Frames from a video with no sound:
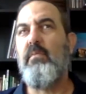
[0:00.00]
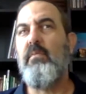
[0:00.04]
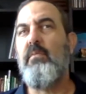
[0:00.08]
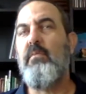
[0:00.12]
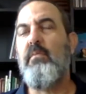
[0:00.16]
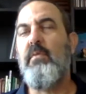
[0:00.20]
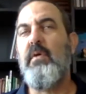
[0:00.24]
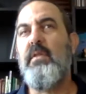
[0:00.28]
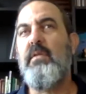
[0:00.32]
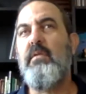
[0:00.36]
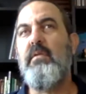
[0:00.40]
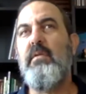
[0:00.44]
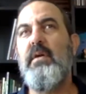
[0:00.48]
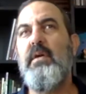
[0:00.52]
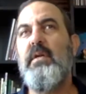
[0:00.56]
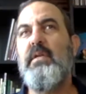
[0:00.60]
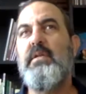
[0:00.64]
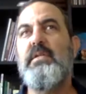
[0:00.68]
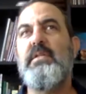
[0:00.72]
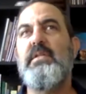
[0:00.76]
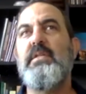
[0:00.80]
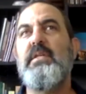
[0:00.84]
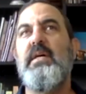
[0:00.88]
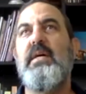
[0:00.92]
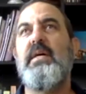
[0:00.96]
whether
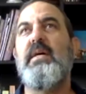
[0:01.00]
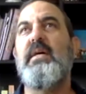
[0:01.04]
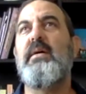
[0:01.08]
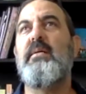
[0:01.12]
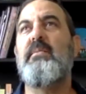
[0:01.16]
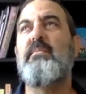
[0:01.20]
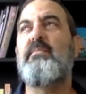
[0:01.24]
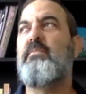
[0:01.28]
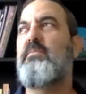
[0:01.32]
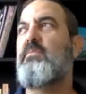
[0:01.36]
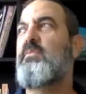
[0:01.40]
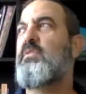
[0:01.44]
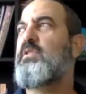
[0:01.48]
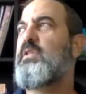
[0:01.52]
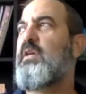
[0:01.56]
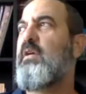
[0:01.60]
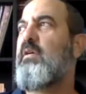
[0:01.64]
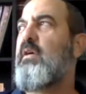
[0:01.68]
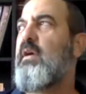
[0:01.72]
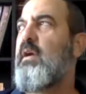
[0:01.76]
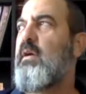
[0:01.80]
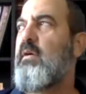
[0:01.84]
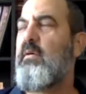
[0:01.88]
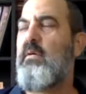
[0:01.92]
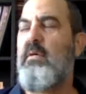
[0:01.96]
it's
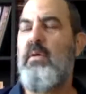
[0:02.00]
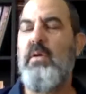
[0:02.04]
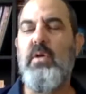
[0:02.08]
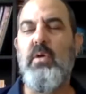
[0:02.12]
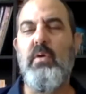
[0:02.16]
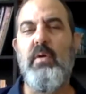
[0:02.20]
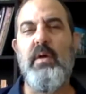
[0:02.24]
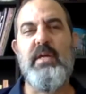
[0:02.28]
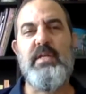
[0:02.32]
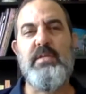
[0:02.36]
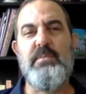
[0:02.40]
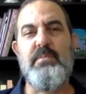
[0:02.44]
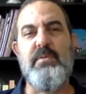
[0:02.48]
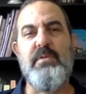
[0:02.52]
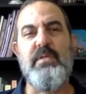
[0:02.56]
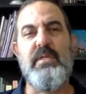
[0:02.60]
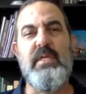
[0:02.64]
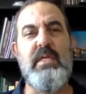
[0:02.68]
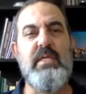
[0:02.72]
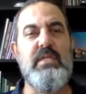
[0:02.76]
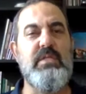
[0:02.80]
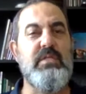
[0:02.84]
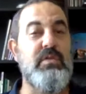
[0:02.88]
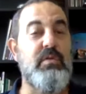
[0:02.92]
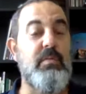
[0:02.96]
sharing your
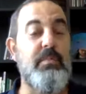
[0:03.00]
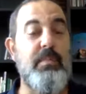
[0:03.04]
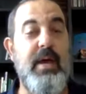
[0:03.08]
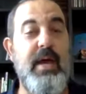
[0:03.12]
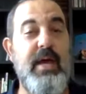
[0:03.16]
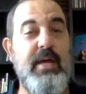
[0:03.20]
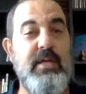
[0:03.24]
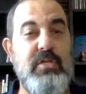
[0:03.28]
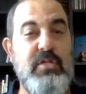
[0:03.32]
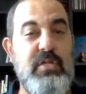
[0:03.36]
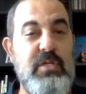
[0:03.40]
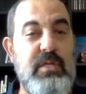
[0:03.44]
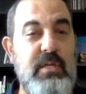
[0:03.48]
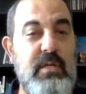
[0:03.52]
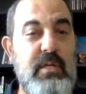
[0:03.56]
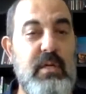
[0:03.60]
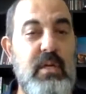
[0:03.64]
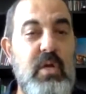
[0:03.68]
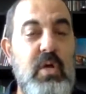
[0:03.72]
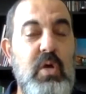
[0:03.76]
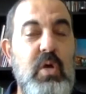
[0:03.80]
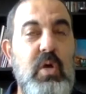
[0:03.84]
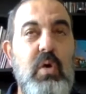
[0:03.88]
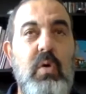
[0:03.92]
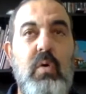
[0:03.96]
expertise, your passion,
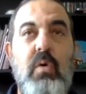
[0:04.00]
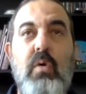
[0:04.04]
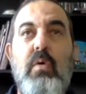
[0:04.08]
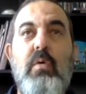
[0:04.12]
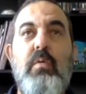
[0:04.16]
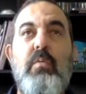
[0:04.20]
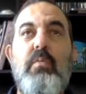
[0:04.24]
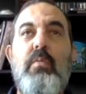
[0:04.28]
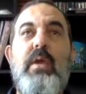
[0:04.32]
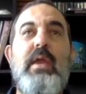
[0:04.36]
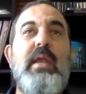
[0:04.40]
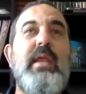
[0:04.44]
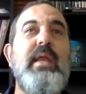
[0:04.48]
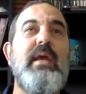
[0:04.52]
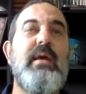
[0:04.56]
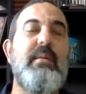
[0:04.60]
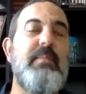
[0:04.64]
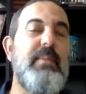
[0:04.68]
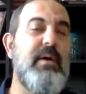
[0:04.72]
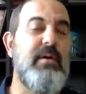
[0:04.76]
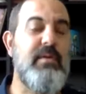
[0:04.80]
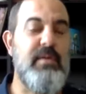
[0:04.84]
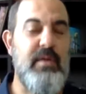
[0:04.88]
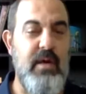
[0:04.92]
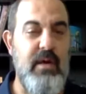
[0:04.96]
or reading
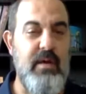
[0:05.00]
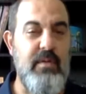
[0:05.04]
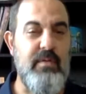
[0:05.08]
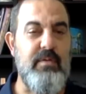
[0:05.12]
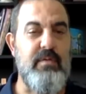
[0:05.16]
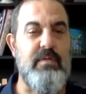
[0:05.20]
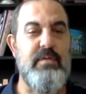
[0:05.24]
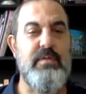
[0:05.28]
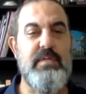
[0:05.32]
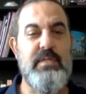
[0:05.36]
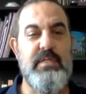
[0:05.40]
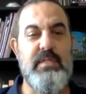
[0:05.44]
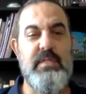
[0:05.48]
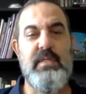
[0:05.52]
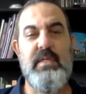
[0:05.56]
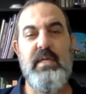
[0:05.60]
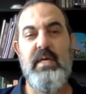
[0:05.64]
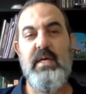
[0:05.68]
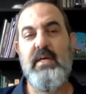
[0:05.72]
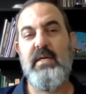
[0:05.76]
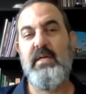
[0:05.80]
about others.